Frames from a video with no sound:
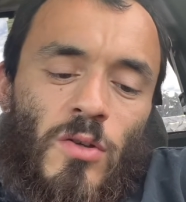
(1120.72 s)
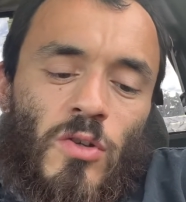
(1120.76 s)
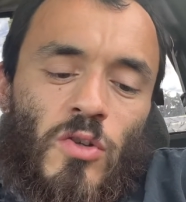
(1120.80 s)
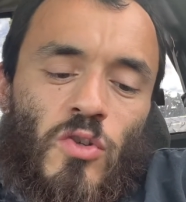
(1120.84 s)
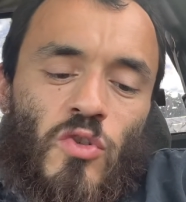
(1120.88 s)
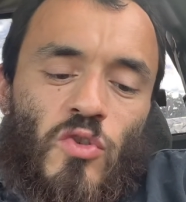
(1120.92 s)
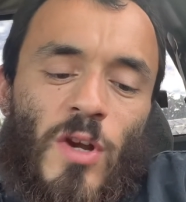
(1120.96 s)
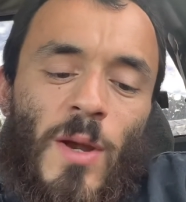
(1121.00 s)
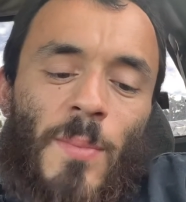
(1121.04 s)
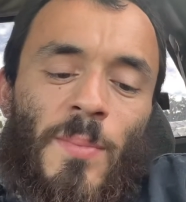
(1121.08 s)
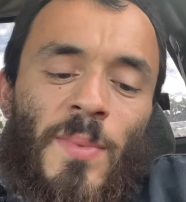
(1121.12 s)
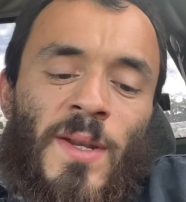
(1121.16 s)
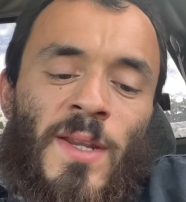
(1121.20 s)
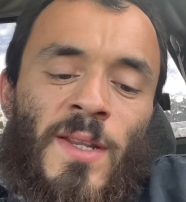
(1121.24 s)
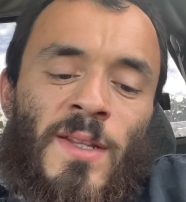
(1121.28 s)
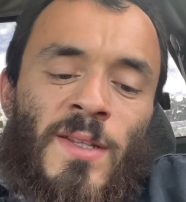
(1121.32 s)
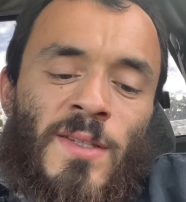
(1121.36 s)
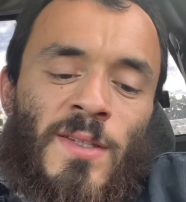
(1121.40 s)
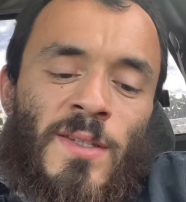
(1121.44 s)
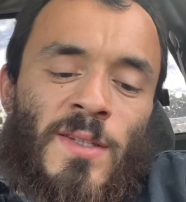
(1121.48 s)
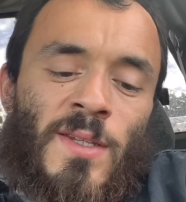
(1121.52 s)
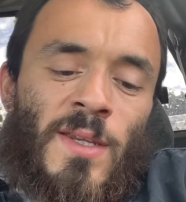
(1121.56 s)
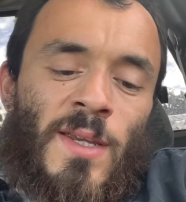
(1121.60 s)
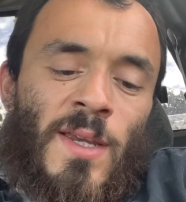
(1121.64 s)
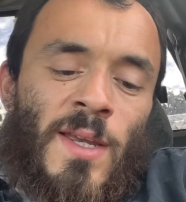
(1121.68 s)

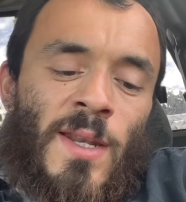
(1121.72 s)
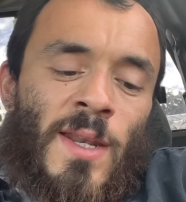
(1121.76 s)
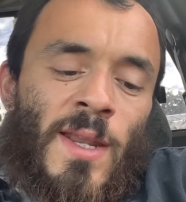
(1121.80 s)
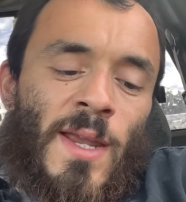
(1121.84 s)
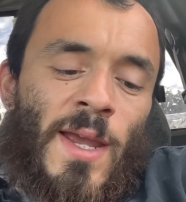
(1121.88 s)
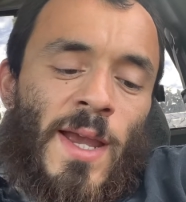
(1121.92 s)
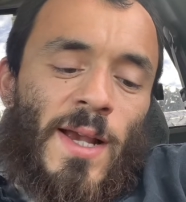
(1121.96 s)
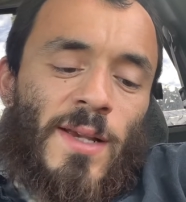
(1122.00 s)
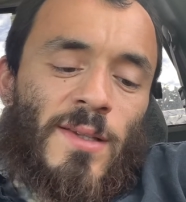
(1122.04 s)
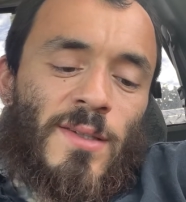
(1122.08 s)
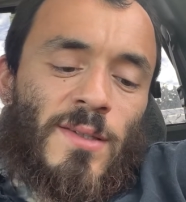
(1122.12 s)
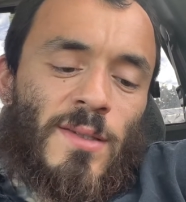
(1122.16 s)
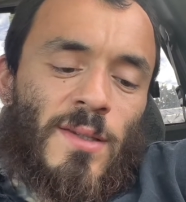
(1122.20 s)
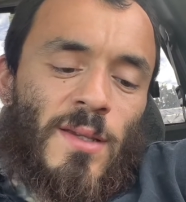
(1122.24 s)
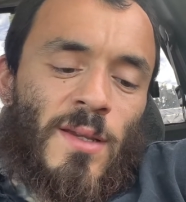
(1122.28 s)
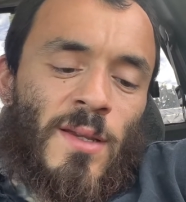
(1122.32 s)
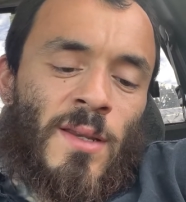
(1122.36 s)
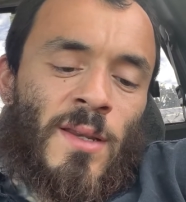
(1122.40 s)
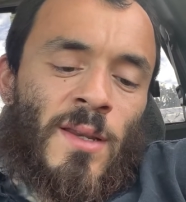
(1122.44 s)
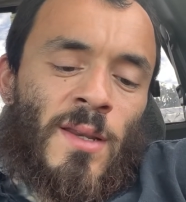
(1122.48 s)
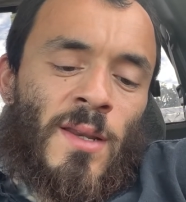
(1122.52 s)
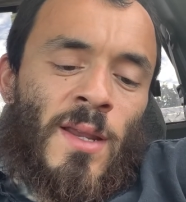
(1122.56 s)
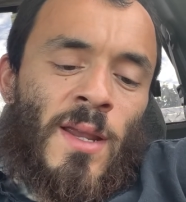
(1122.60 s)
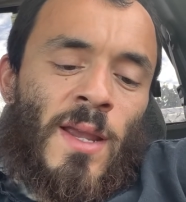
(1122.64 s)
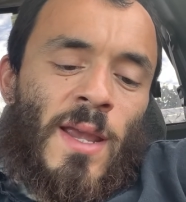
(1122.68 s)
trepidancy, and, ex
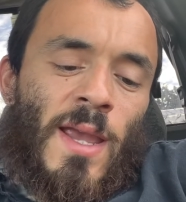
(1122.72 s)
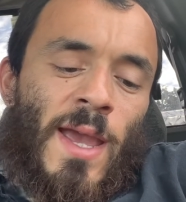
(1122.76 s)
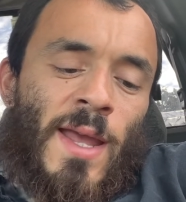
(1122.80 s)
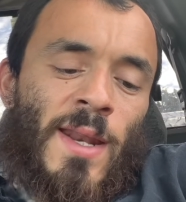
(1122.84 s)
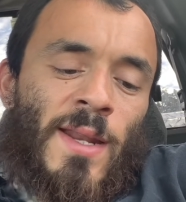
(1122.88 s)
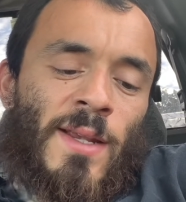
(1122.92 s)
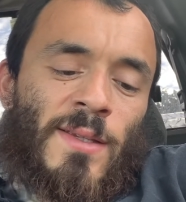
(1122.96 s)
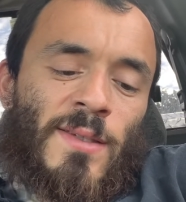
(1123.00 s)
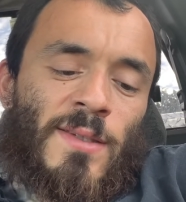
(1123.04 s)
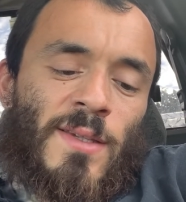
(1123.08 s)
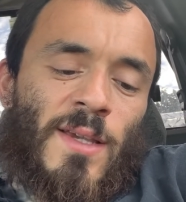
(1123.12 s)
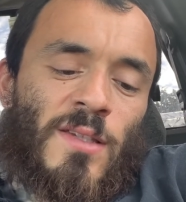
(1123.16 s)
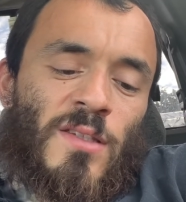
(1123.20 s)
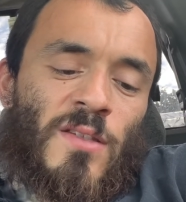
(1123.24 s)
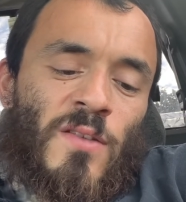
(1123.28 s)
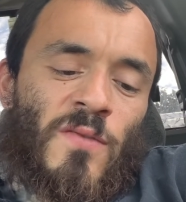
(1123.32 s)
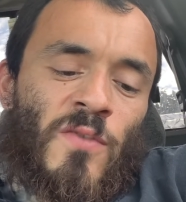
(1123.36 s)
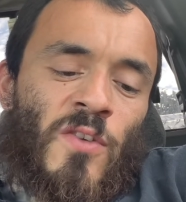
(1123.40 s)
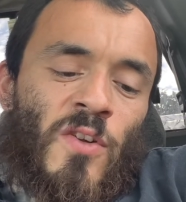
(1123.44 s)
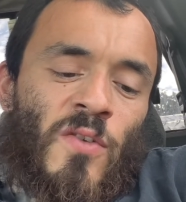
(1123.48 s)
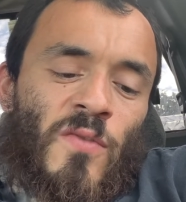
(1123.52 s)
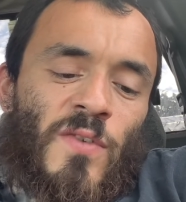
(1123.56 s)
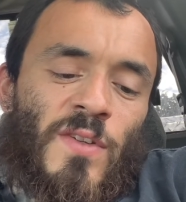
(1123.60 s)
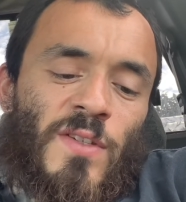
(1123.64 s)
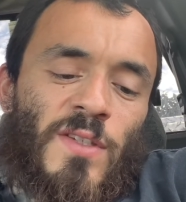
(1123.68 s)
and, and excessive
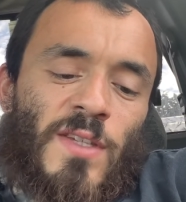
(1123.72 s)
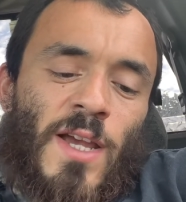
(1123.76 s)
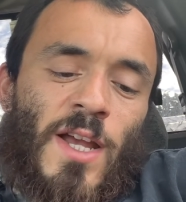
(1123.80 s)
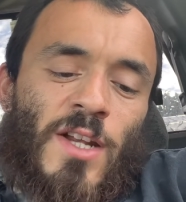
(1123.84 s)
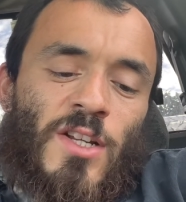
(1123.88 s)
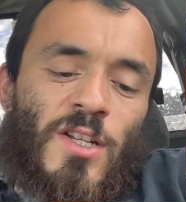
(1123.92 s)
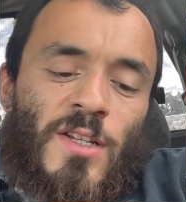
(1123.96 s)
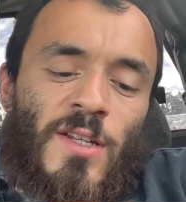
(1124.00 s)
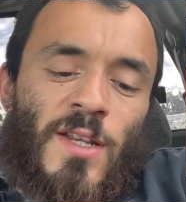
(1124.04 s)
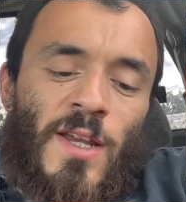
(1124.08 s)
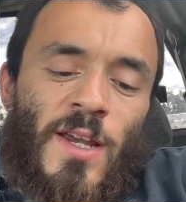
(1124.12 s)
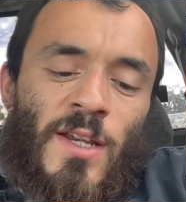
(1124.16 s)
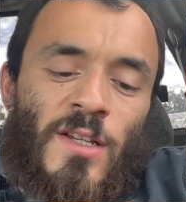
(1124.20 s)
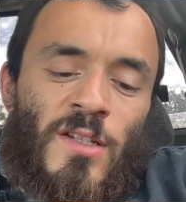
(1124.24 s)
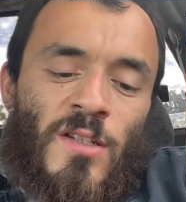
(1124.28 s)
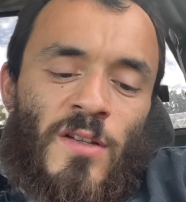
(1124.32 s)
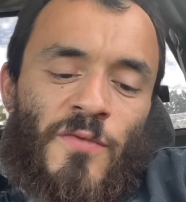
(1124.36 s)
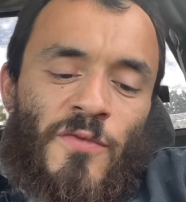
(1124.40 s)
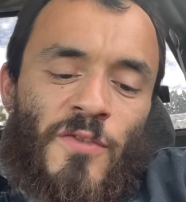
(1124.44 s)
nervous agitation.